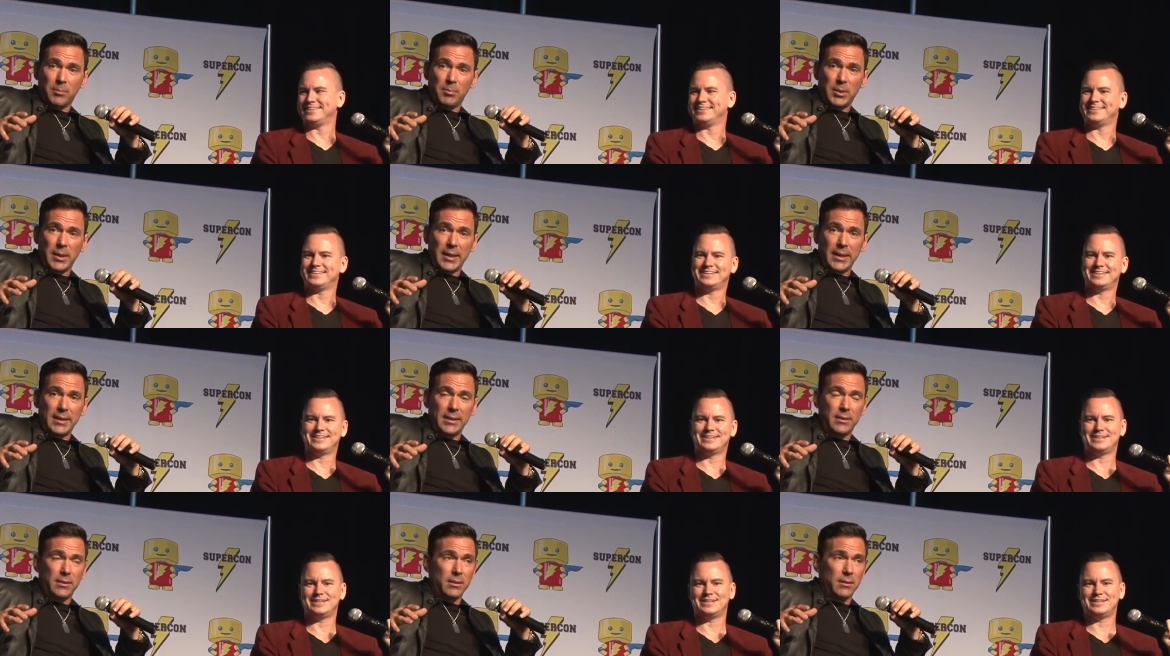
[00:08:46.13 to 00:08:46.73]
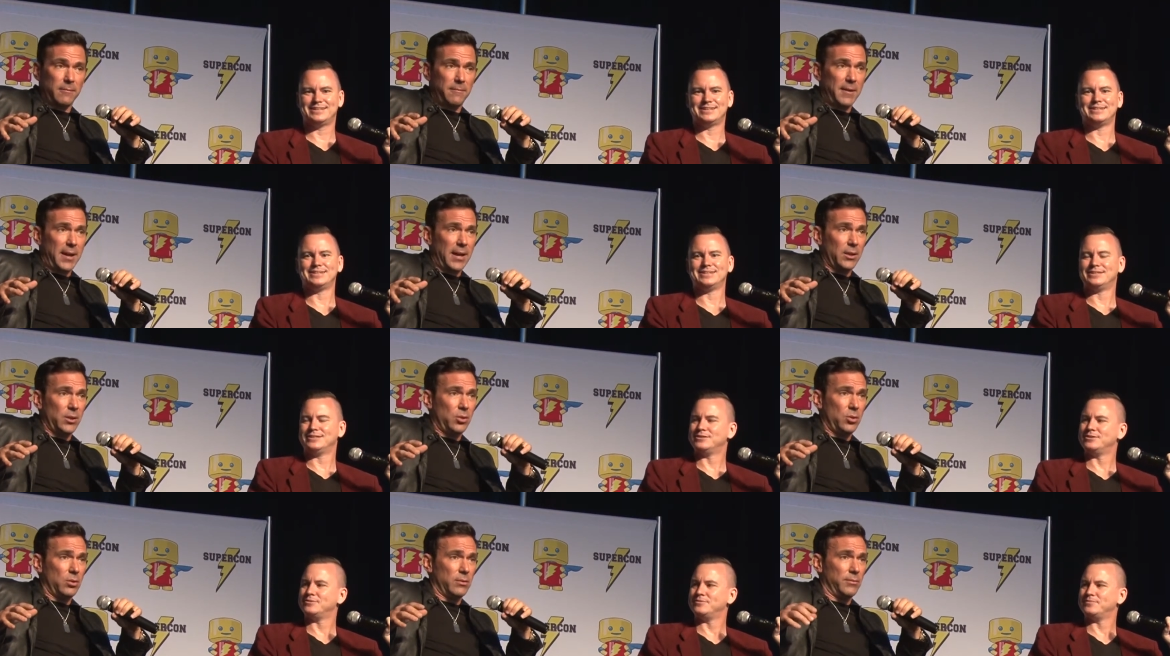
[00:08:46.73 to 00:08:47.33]
Speaker 1: I'm playing in the
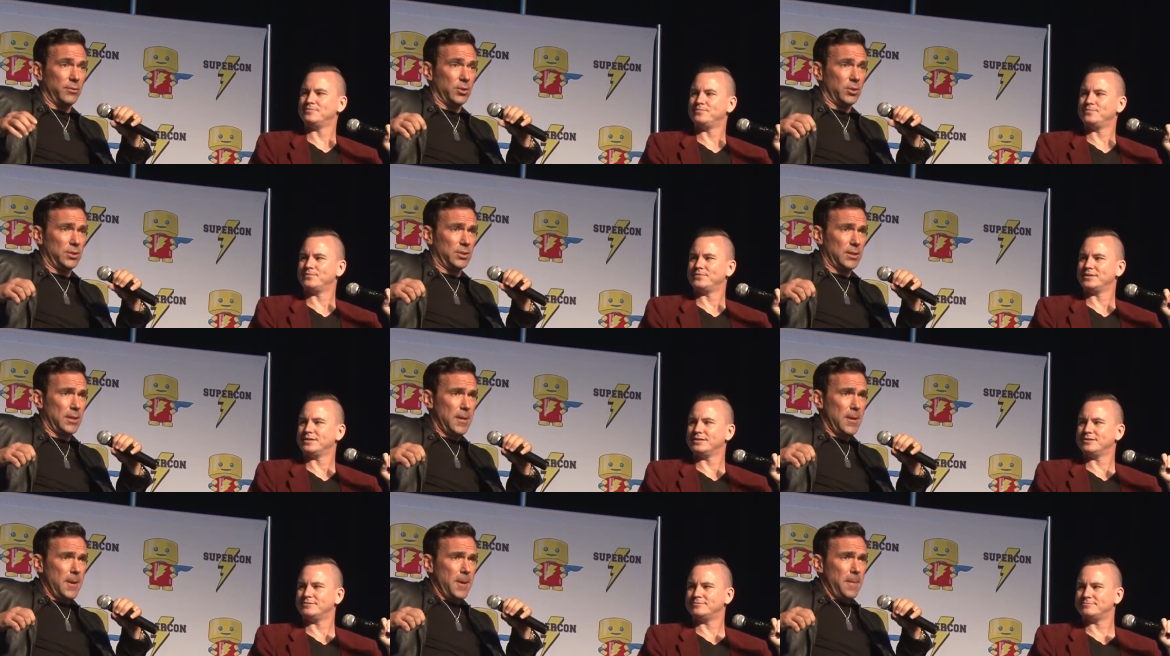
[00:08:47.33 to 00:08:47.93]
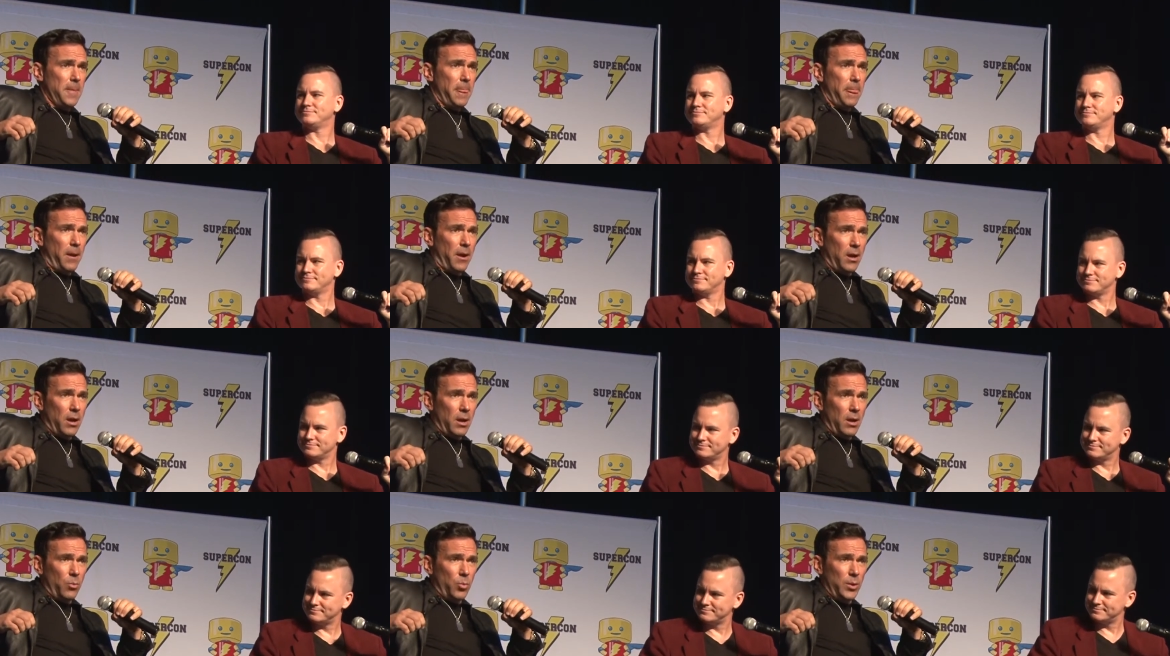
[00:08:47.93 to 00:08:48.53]
Valiant universe
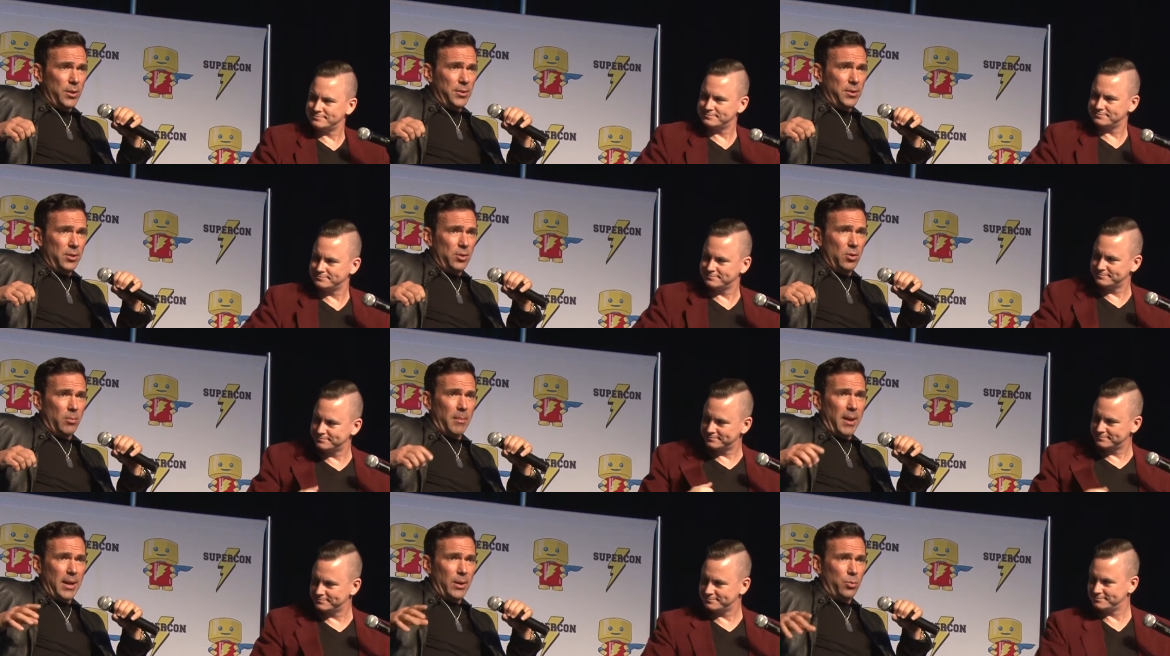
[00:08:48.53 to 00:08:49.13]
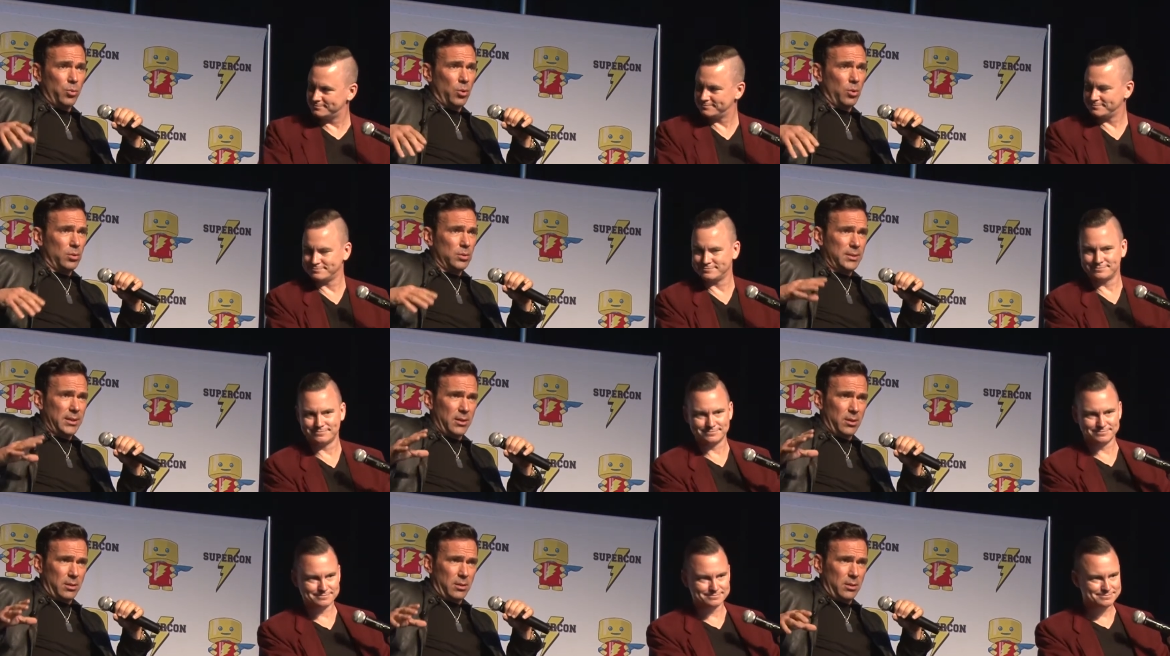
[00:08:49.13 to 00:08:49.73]
uh, with you know Mike Rowe,
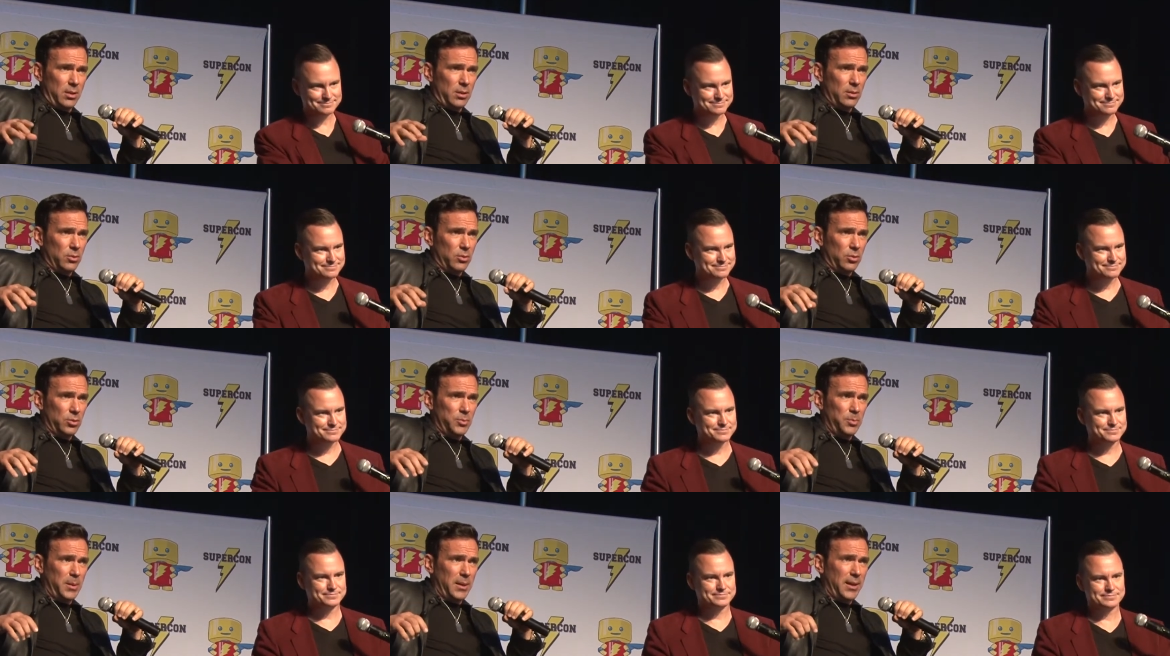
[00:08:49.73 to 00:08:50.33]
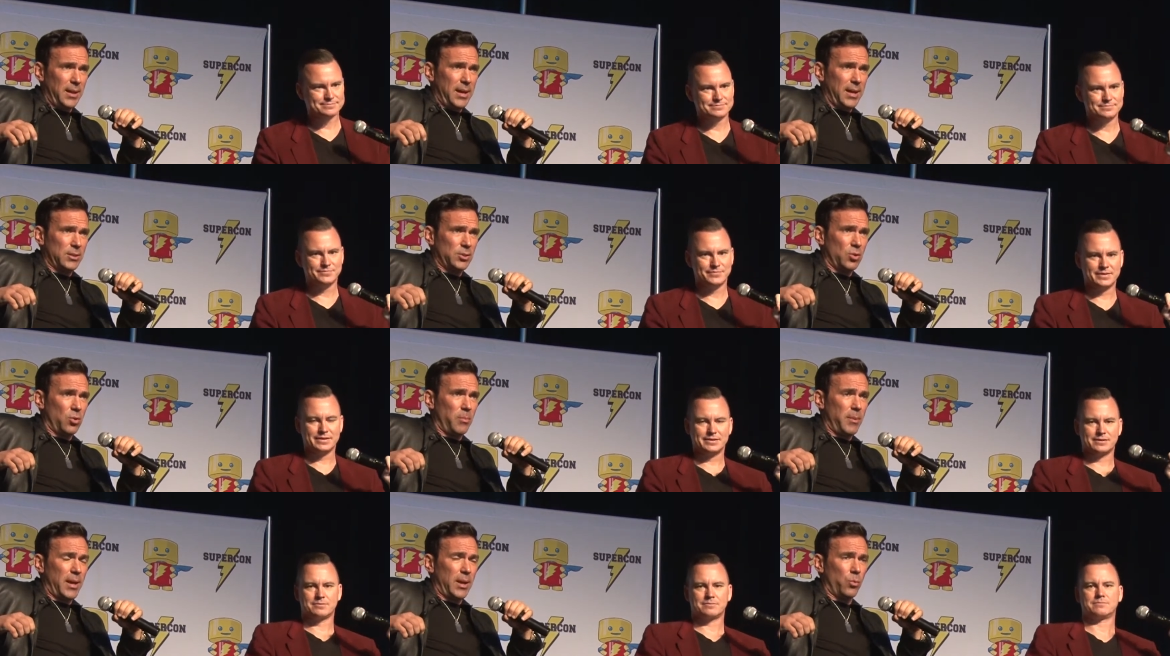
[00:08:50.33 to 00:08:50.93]
Derek Theler, who's played
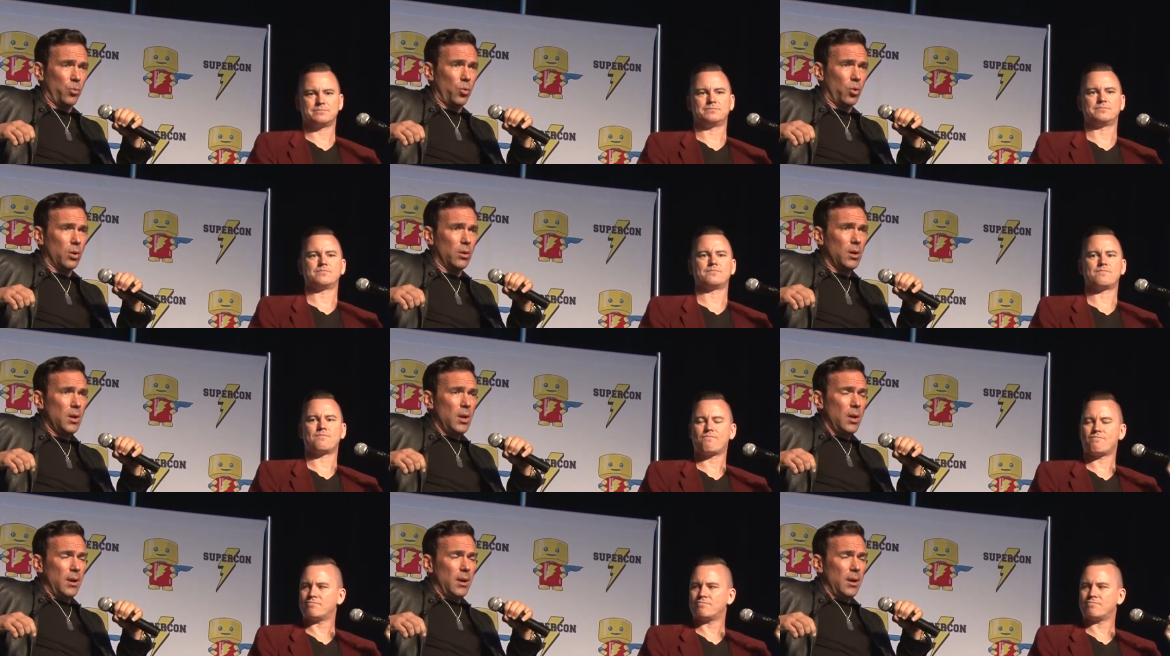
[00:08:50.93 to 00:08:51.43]
X-O Manowar.